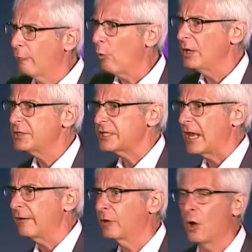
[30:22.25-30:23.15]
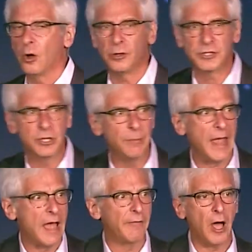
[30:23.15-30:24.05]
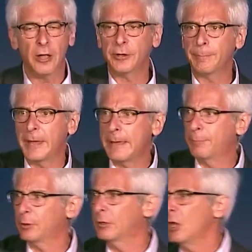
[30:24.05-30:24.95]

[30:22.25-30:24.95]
one set of goals. You may have other people